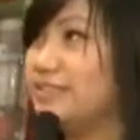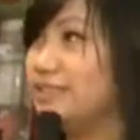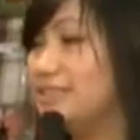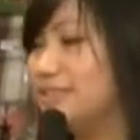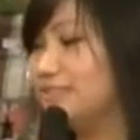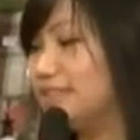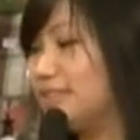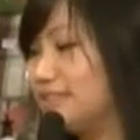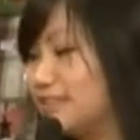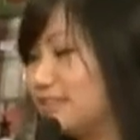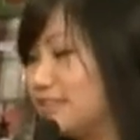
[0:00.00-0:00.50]

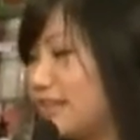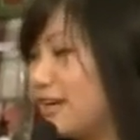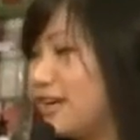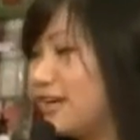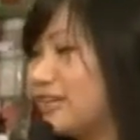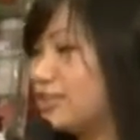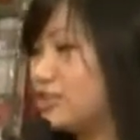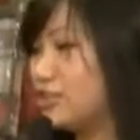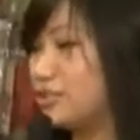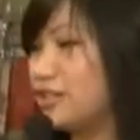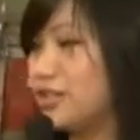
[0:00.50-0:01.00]
linen
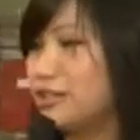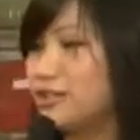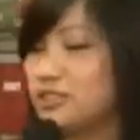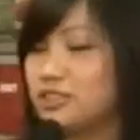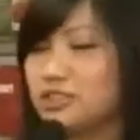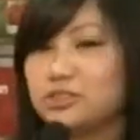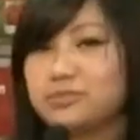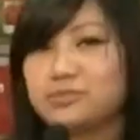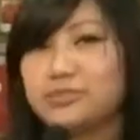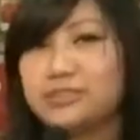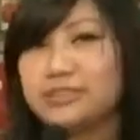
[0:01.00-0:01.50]
set,
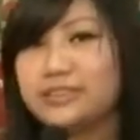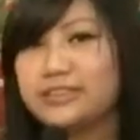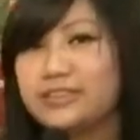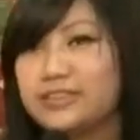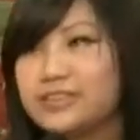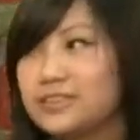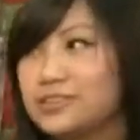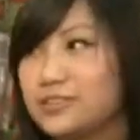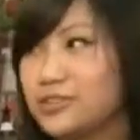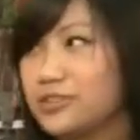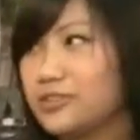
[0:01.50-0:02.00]
charger
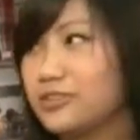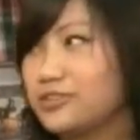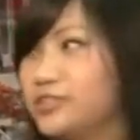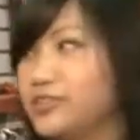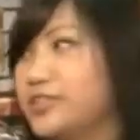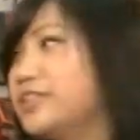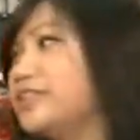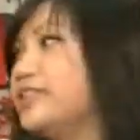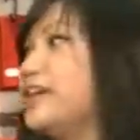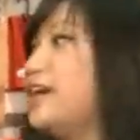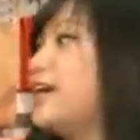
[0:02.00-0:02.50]
plates
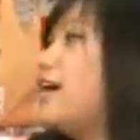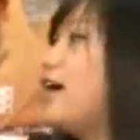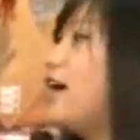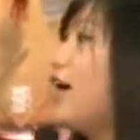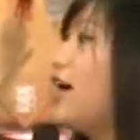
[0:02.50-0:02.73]
over here.